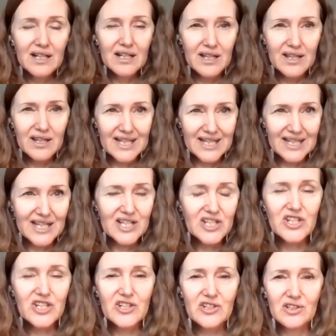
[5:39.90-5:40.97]
the
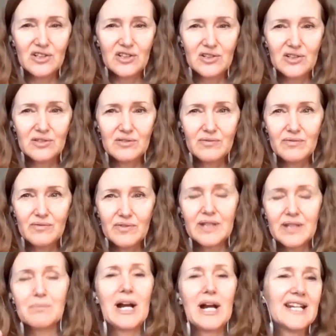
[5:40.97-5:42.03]
initial,
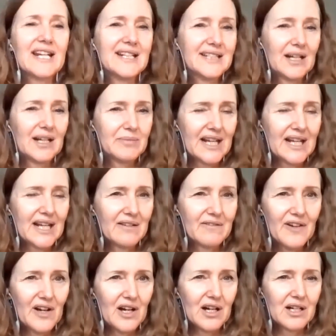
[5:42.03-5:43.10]
in my case, I'm saying
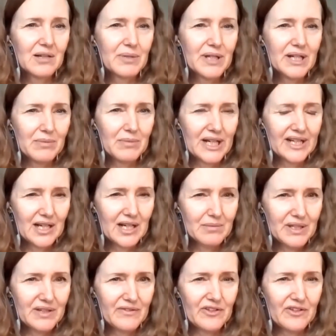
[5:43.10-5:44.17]
fog, but it might not
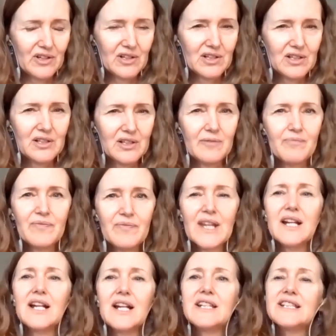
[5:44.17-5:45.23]
be fog,
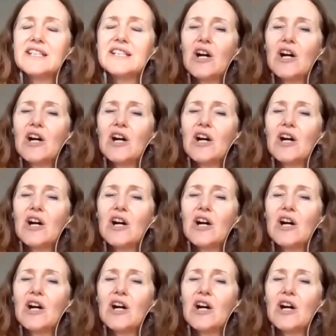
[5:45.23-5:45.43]
so